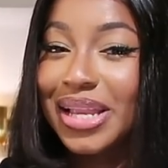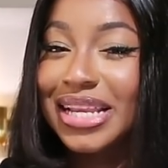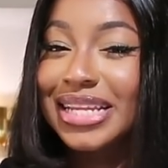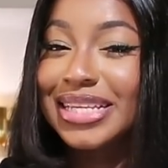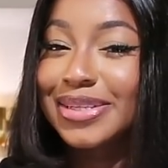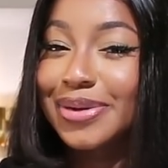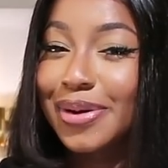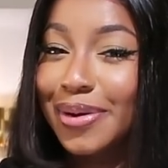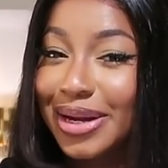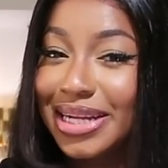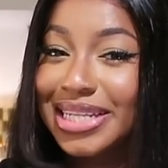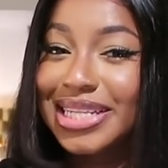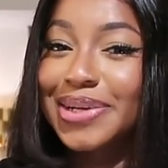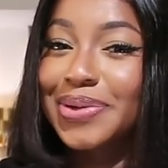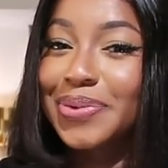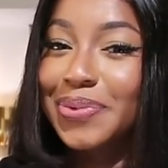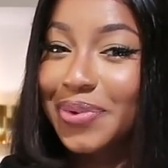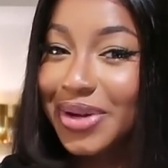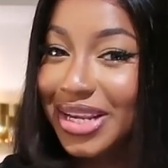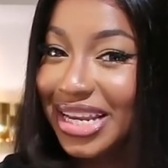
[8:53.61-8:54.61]
and it's
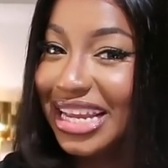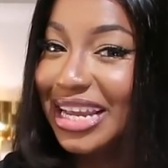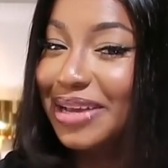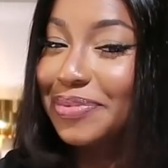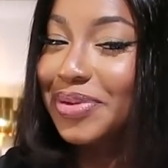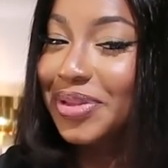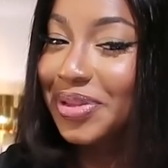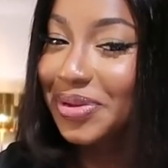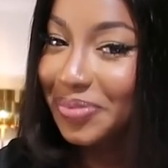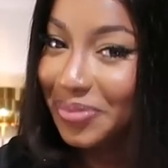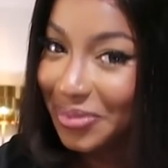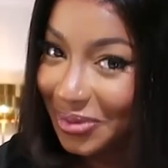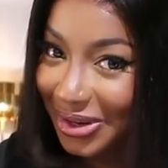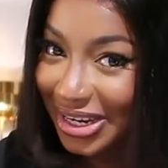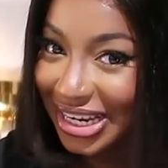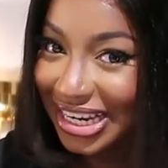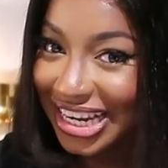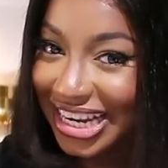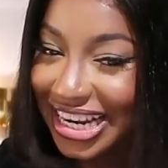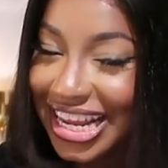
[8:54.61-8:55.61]
currently 1 a.m. in the
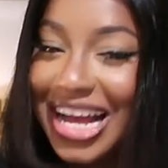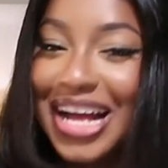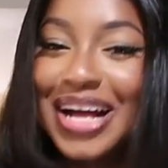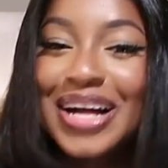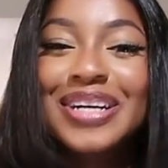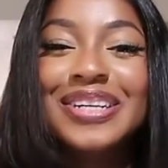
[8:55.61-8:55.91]
morning.